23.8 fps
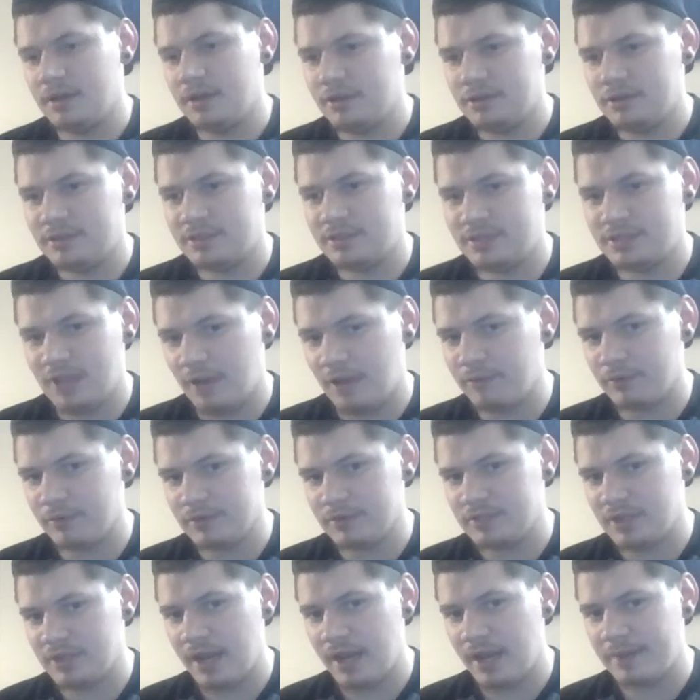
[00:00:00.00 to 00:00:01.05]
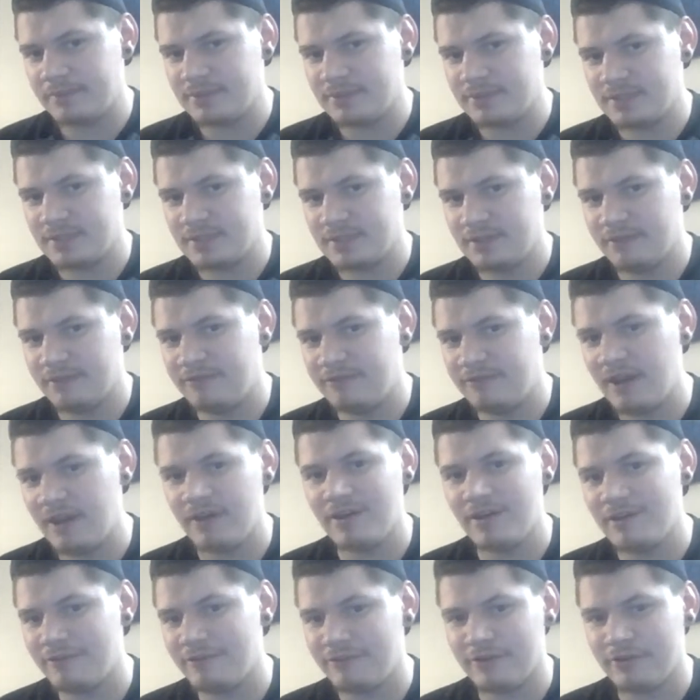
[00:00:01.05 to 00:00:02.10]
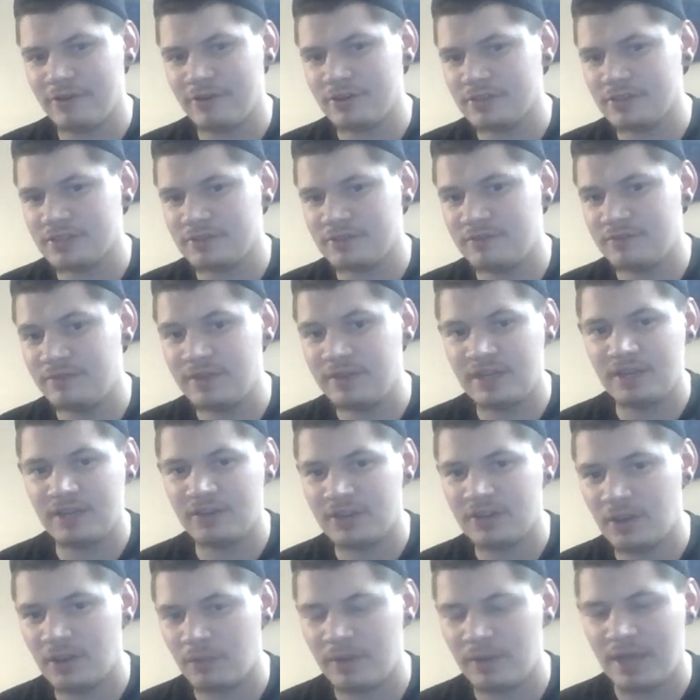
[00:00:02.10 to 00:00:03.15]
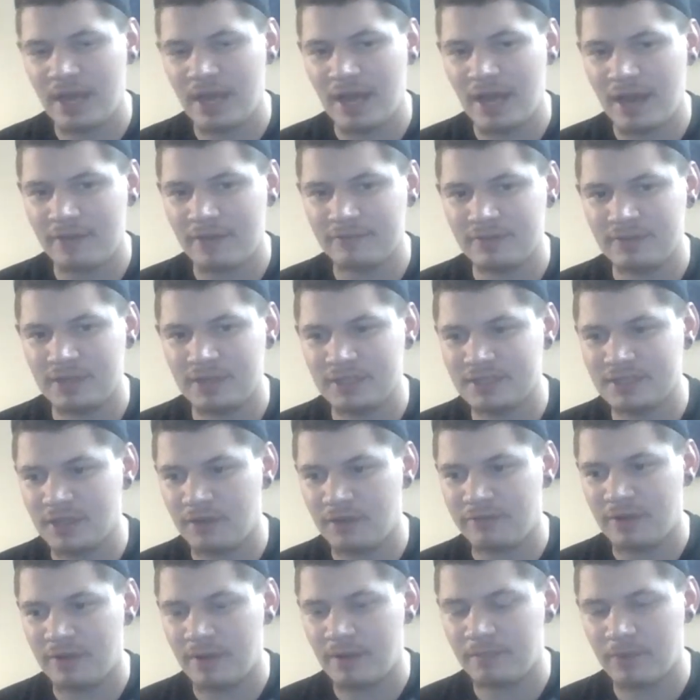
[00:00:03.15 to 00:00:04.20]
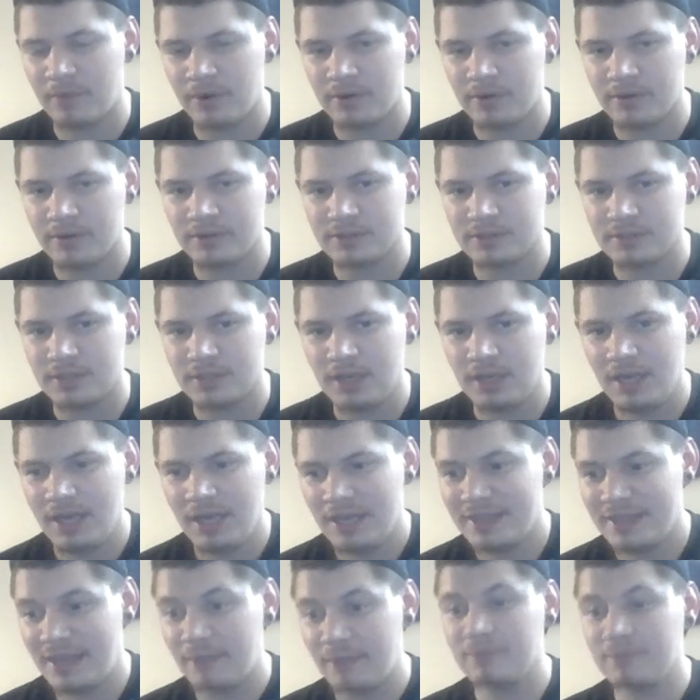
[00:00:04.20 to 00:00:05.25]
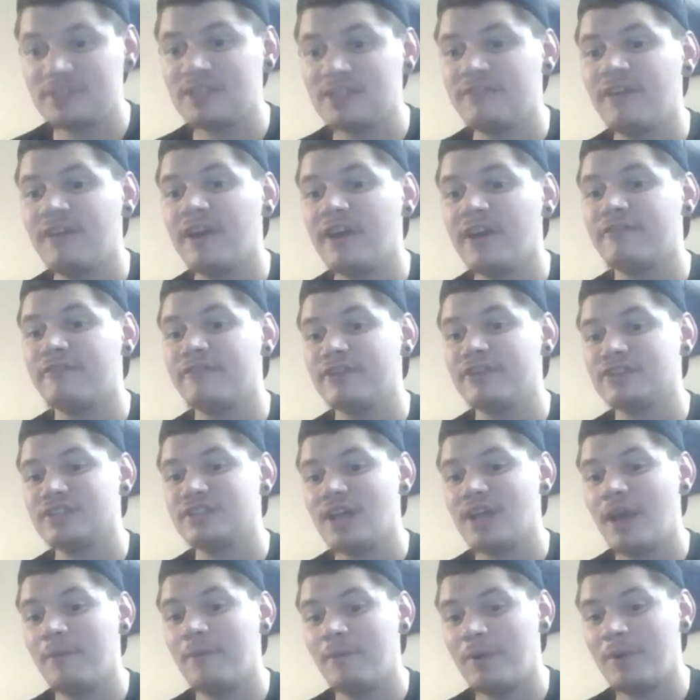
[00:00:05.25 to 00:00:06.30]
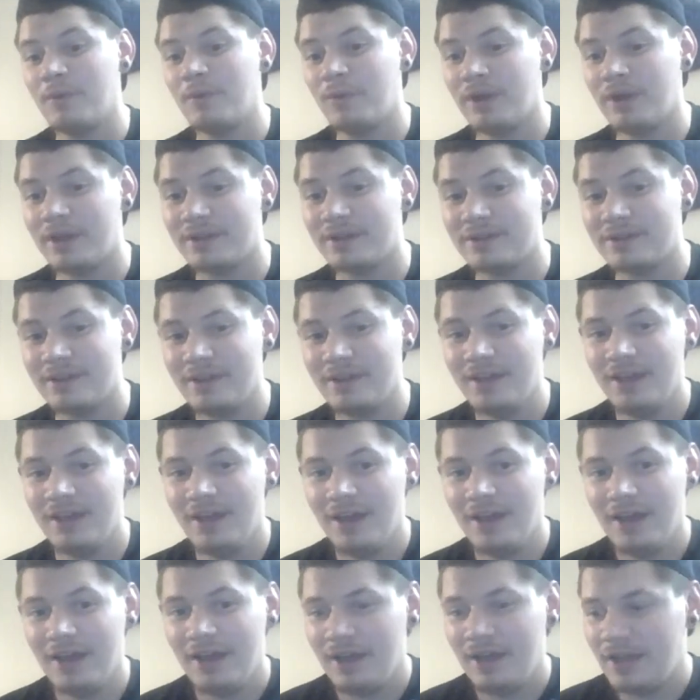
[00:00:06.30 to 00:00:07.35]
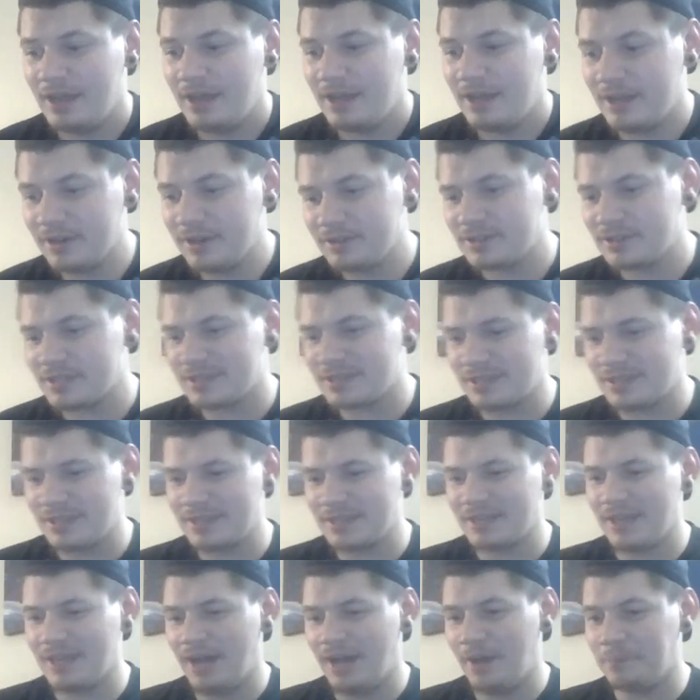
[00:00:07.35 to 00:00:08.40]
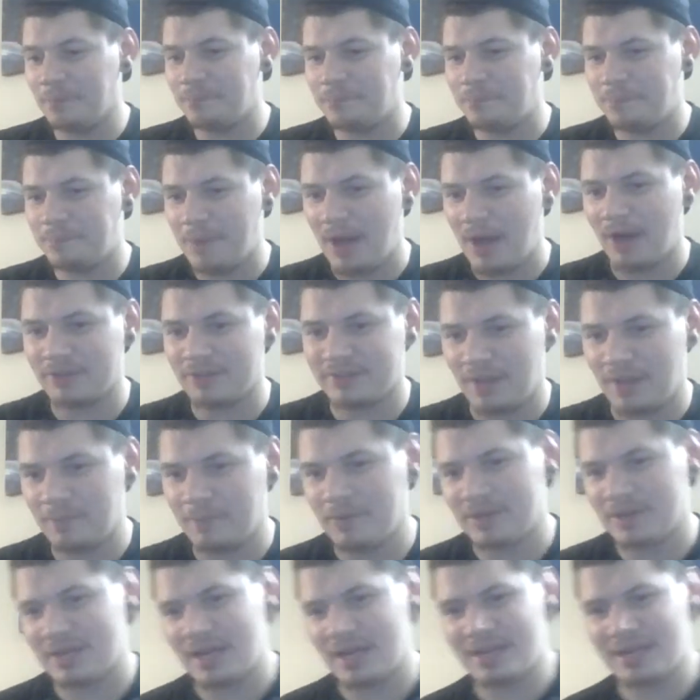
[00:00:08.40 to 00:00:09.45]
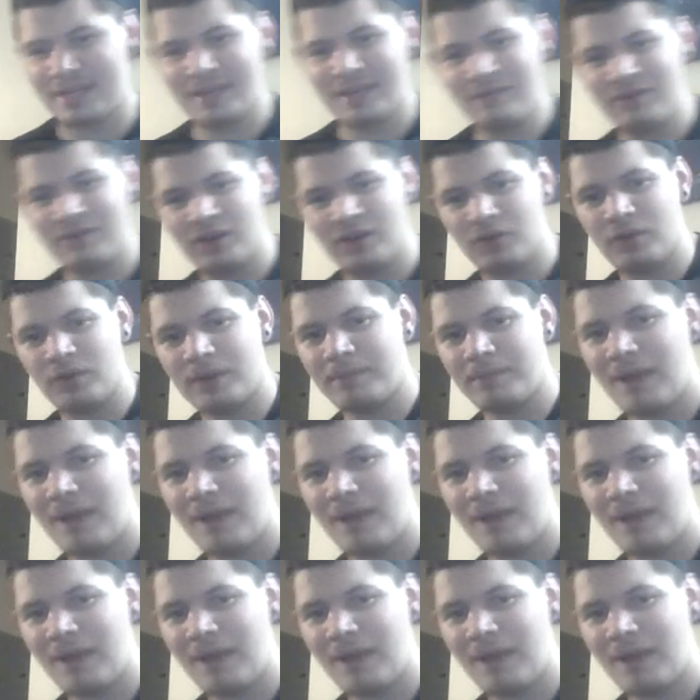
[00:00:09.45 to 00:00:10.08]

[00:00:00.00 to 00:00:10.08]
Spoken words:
several times. The very first video that we have, the Delphi murders, that was the very first time we went. Here's the thing about that. I'm going to kind of give you a quick